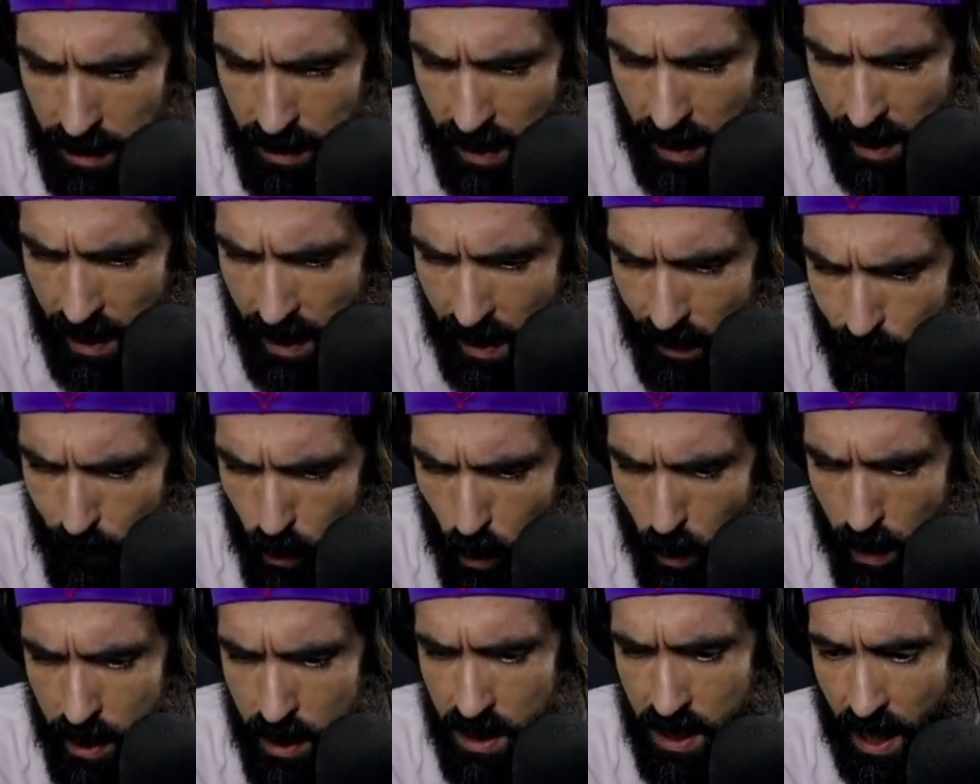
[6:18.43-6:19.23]
I have
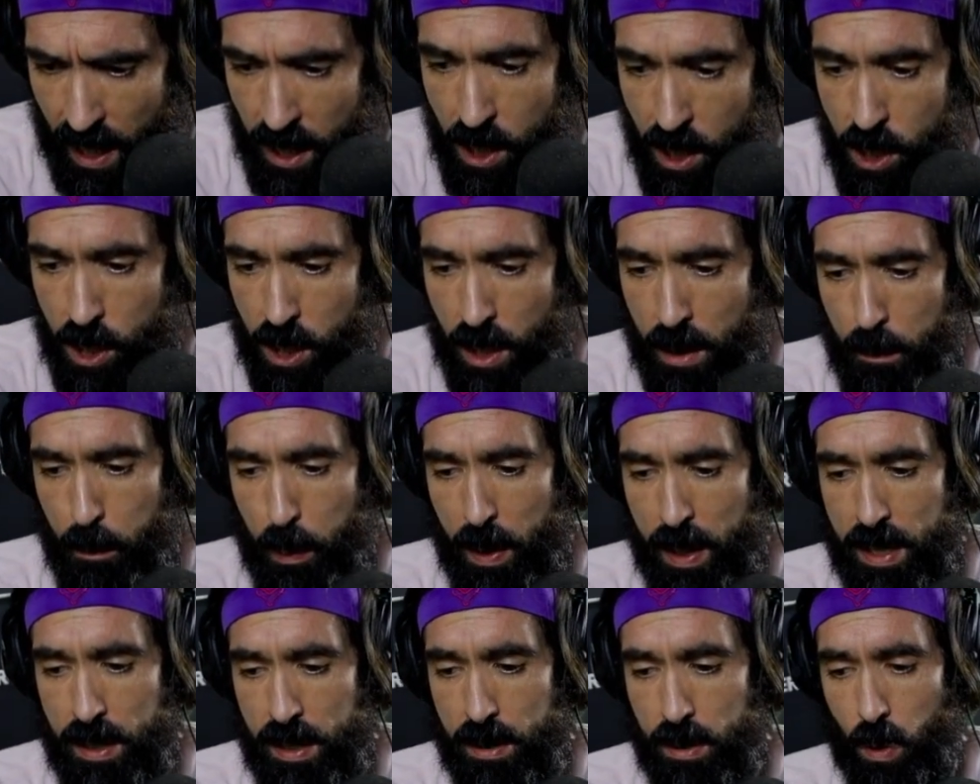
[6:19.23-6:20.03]
your attention,
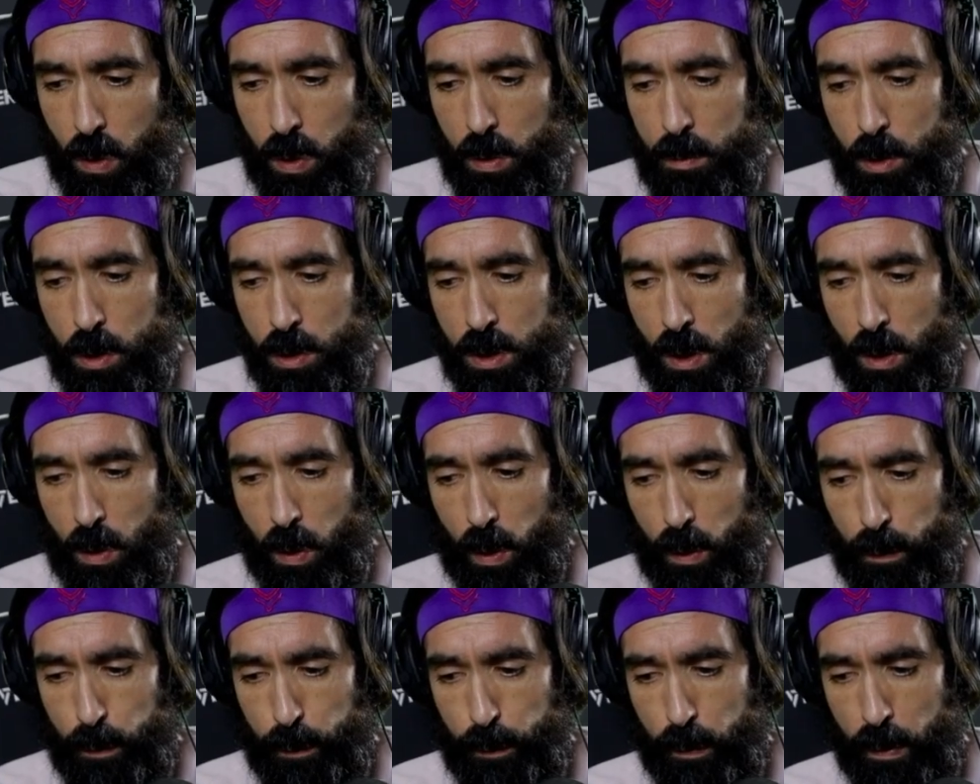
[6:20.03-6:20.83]
please? All music
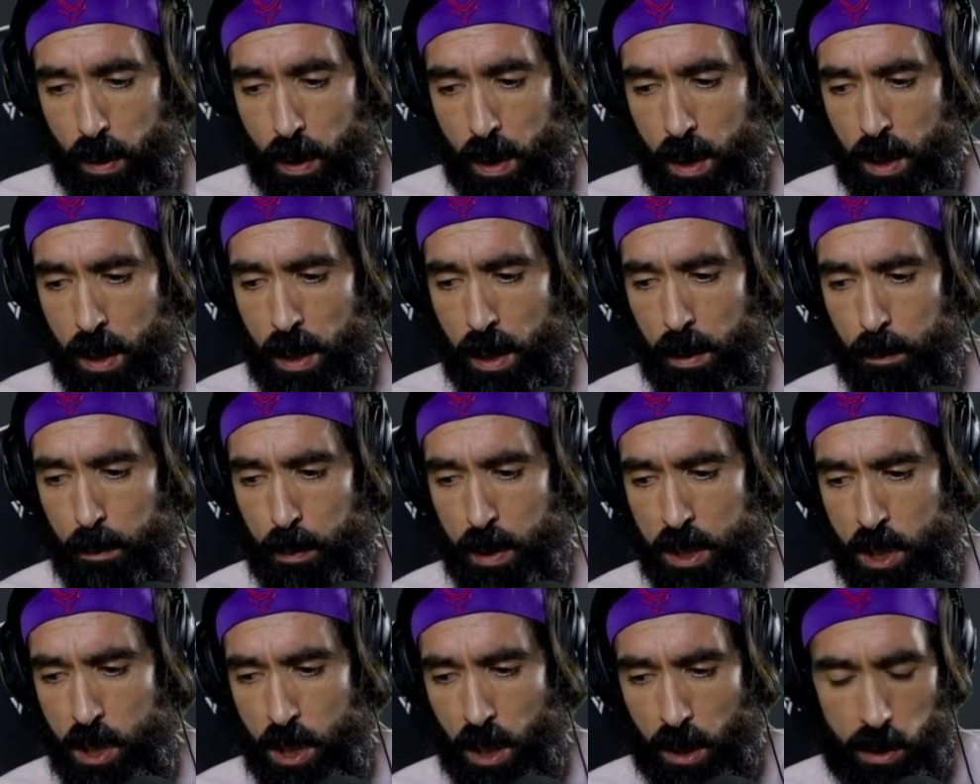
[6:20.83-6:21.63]
off, and
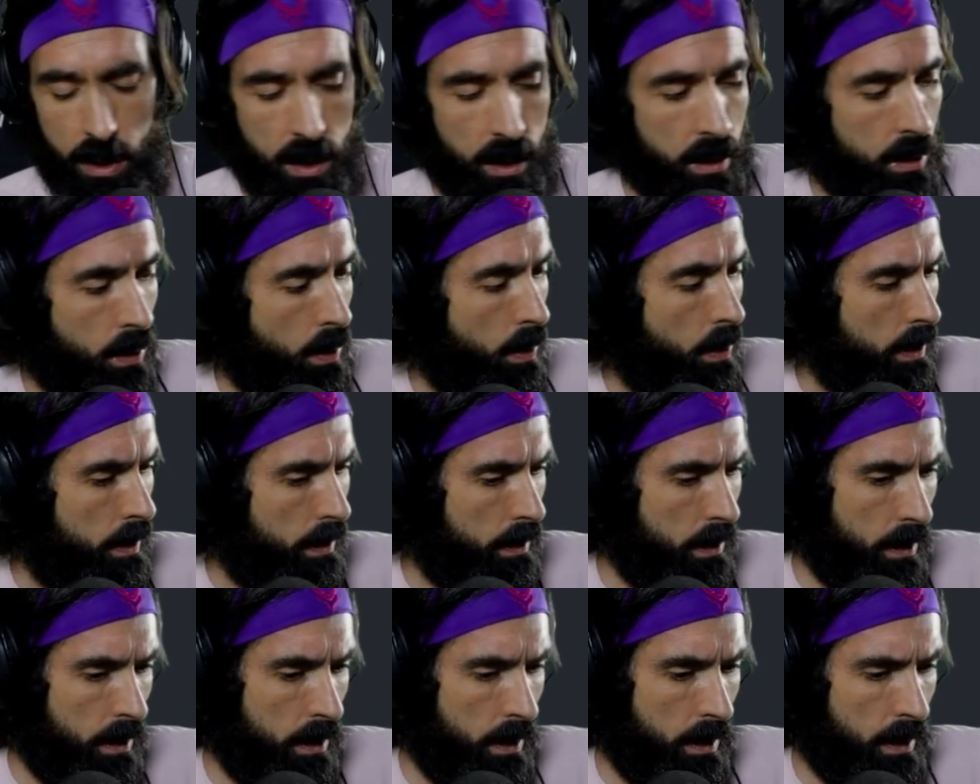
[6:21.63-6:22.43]
please check your Discord.
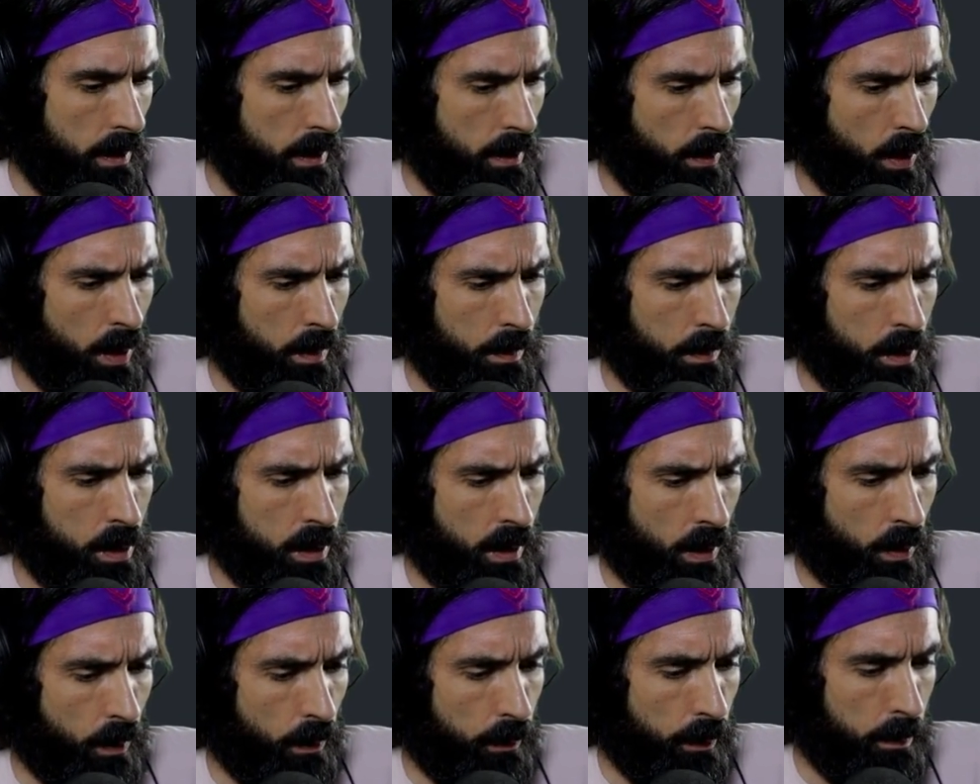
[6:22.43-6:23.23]
All
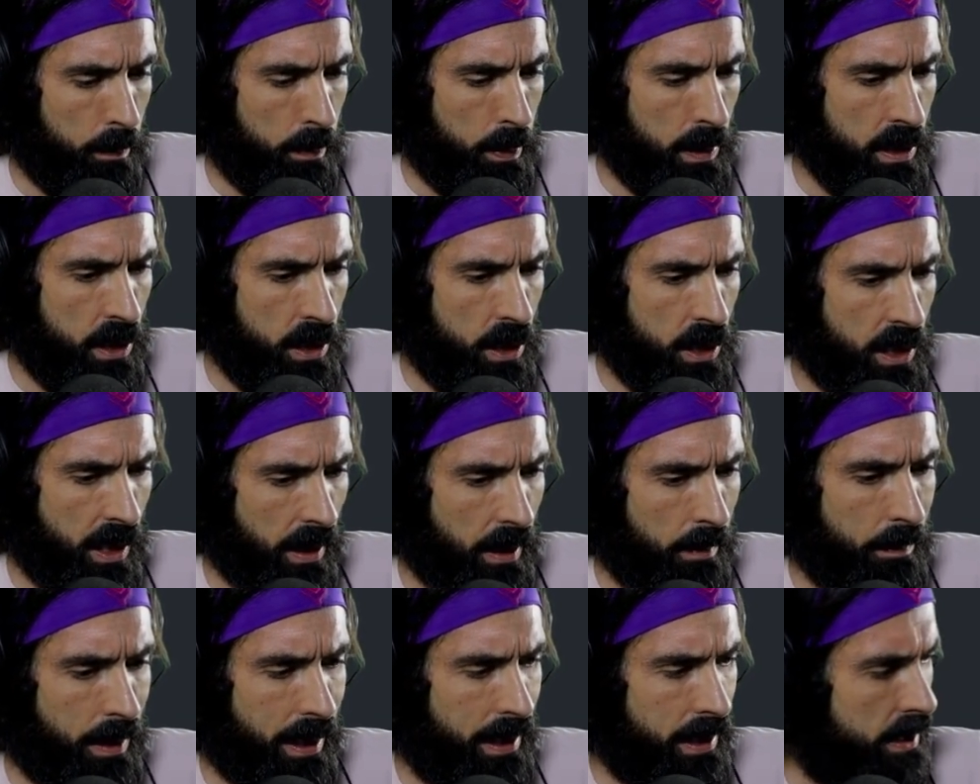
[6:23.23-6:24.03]
music off, and please check
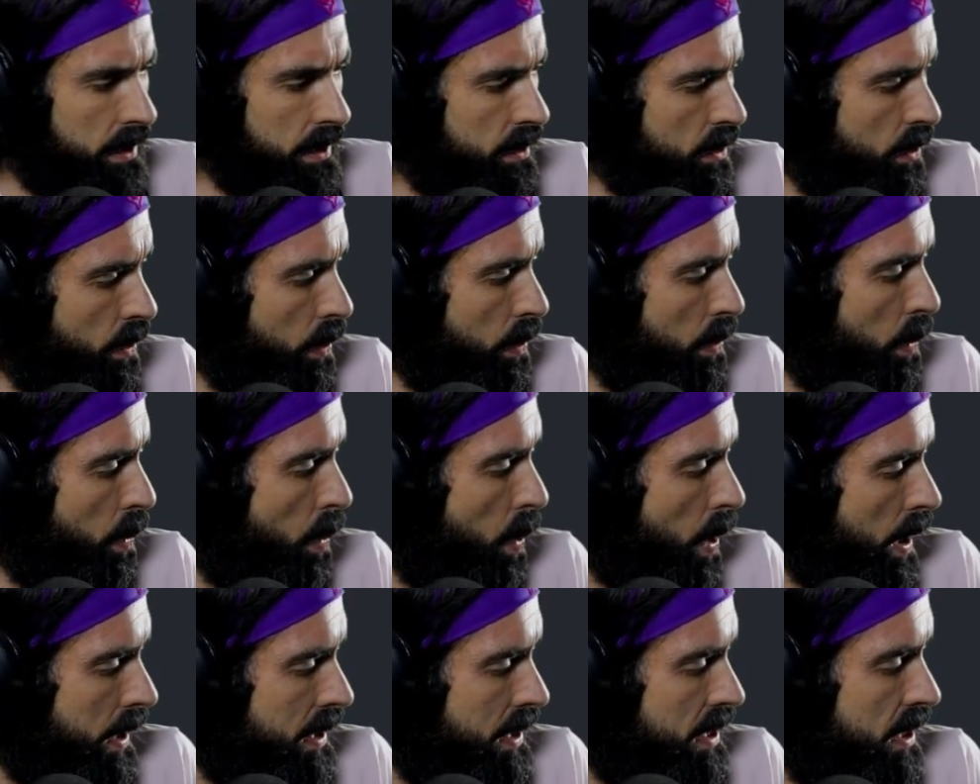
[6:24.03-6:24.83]
my Discord.
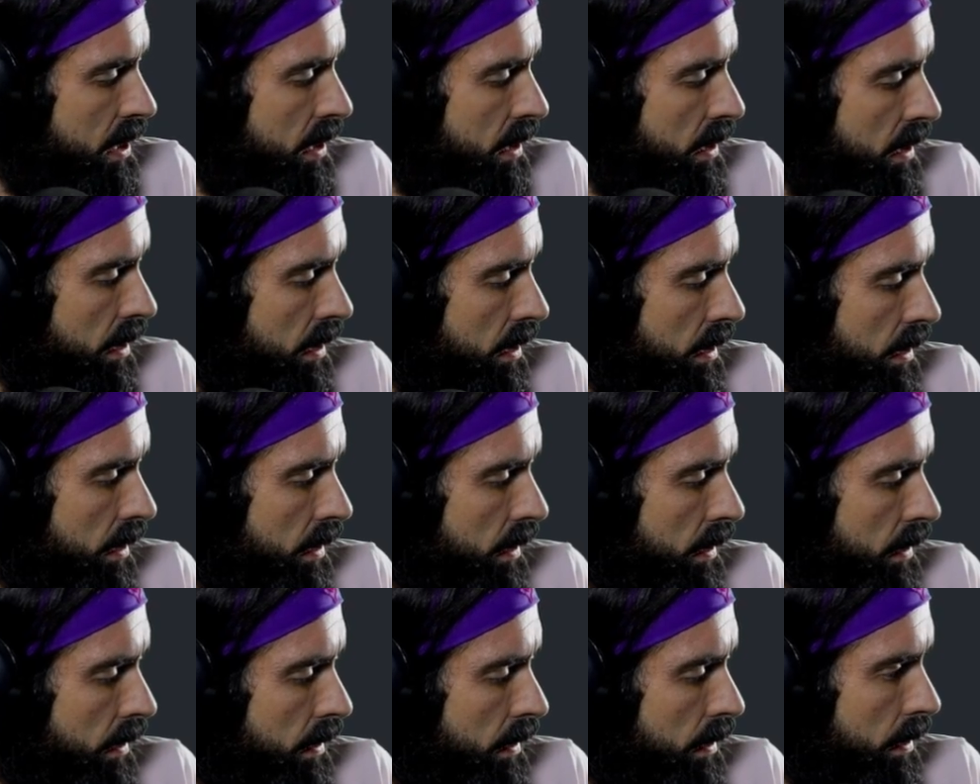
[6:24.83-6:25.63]
What
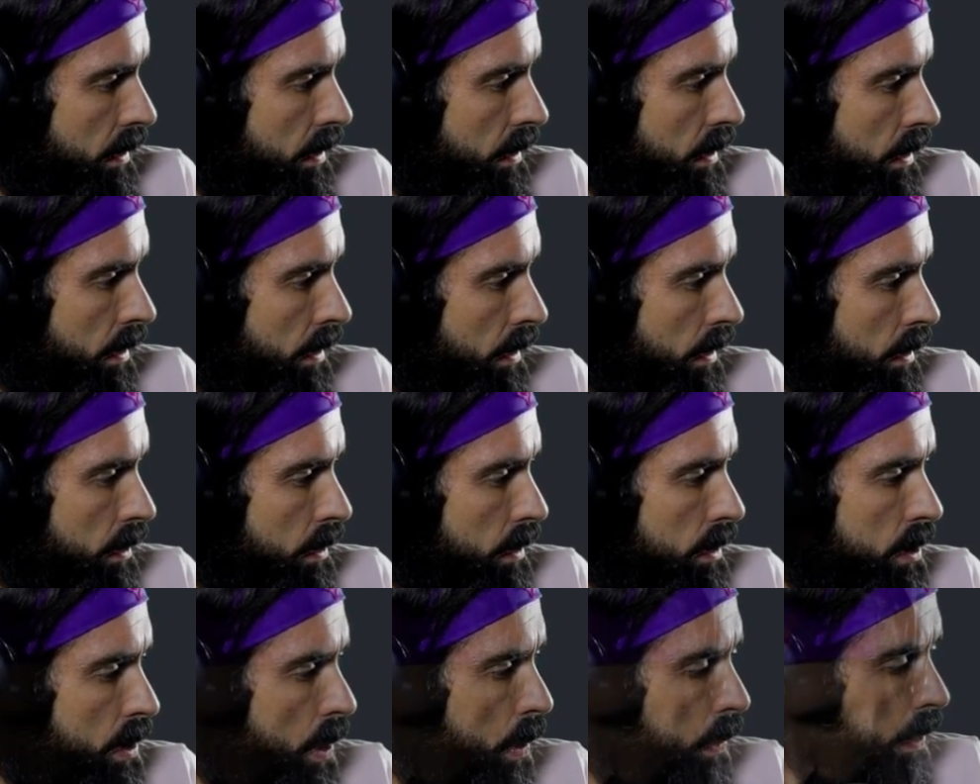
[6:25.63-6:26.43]
are you
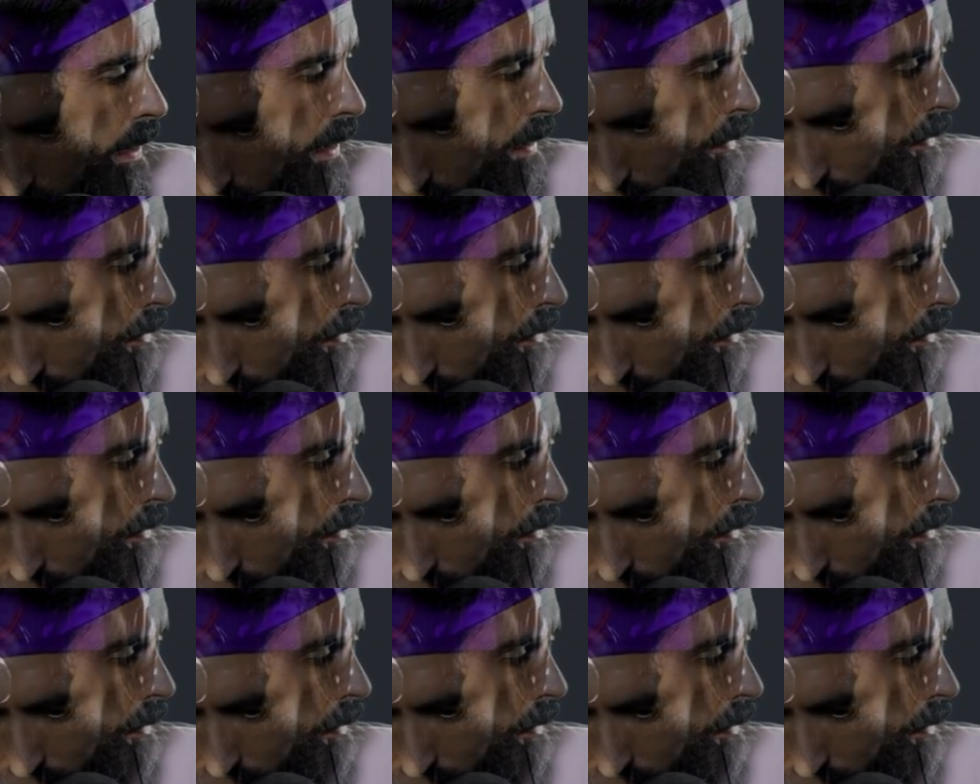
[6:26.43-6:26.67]
talking about?